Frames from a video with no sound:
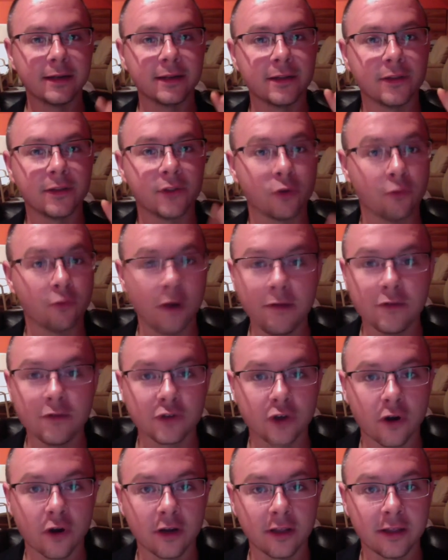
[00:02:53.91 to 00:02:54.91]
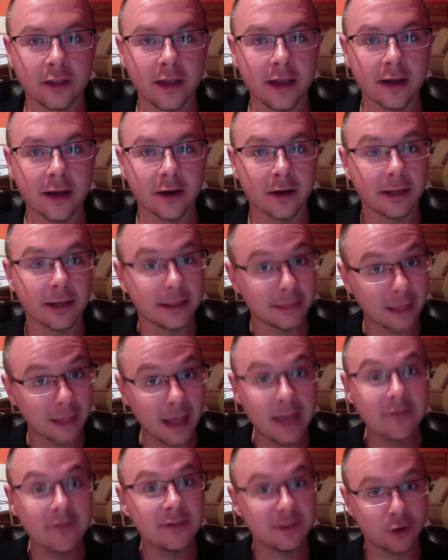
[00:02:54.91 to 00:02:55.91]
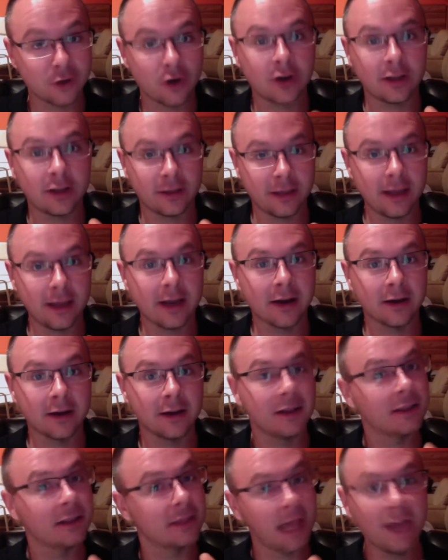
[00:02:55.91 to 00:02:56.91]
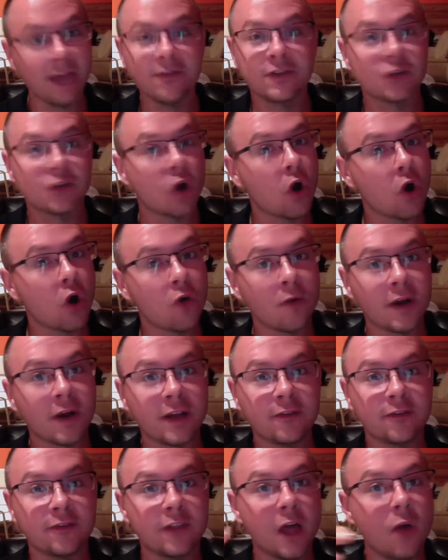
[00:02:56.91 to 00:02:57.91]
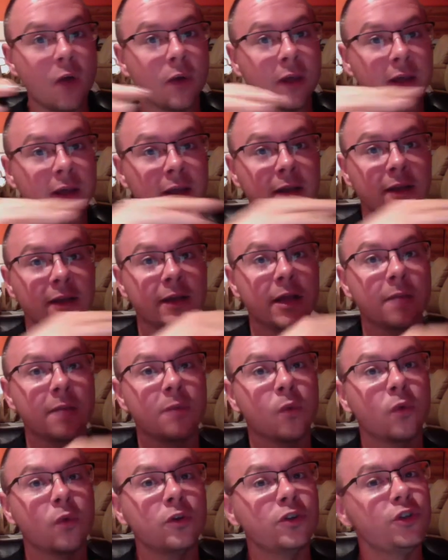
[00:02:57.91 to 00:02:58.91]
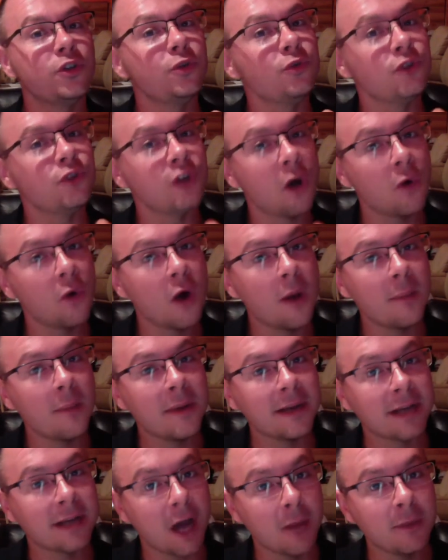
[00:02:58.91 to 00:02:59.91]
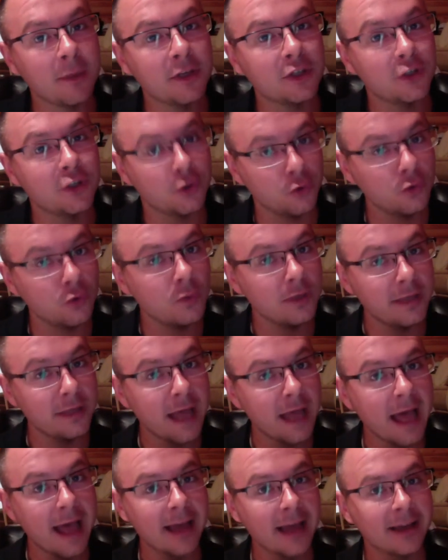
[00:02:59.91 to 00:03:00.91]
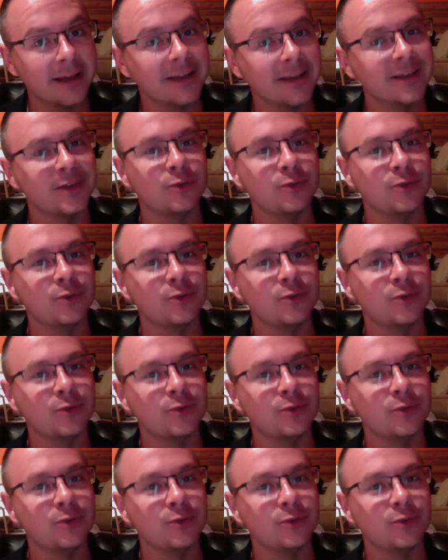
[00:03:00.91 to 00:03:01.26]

the river's already there. Life is already there. Life is already flowing. But once you show up and come in tune with that, you